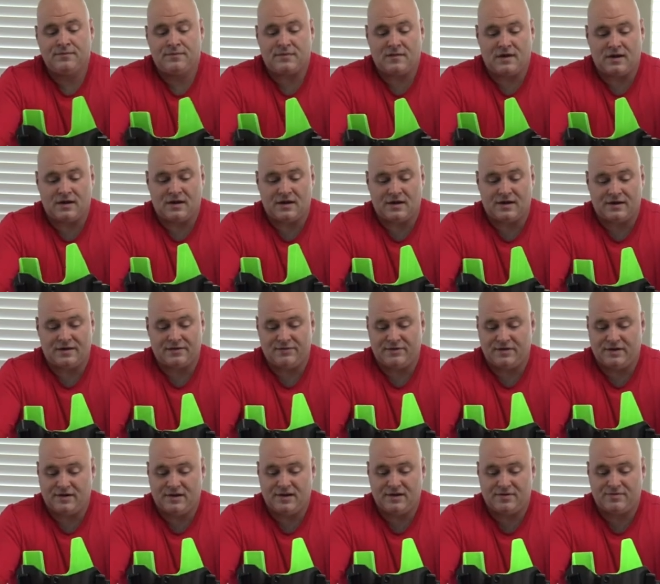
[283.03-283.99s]
It
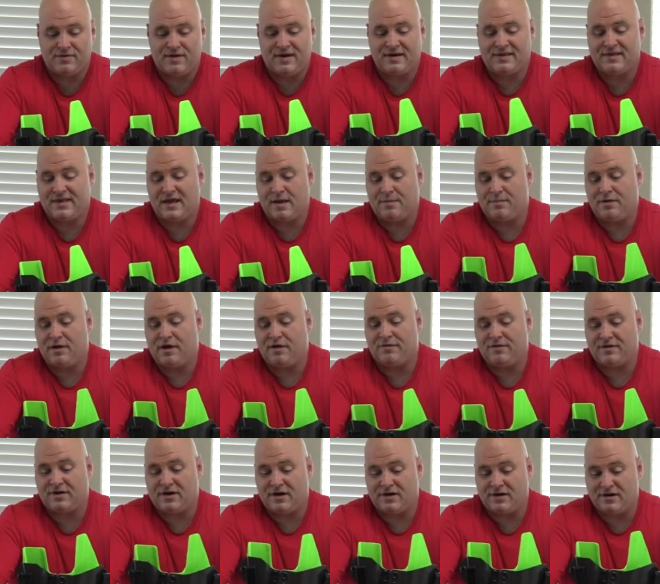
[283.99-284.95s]
would hit right in that
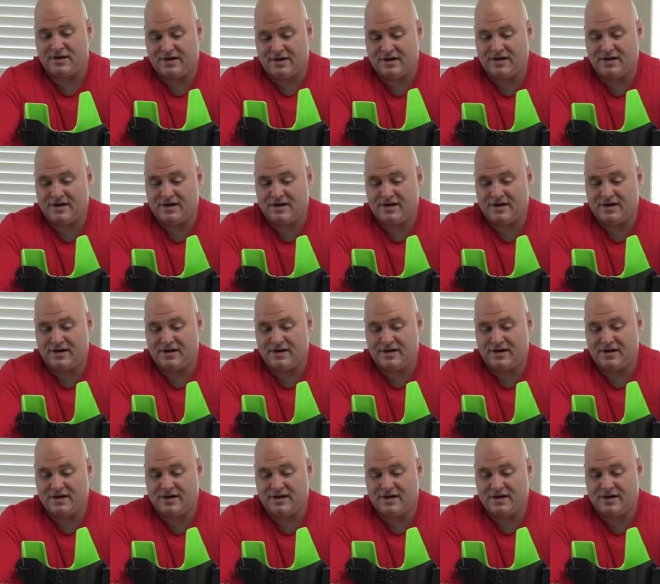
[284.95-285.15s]
pelvic area,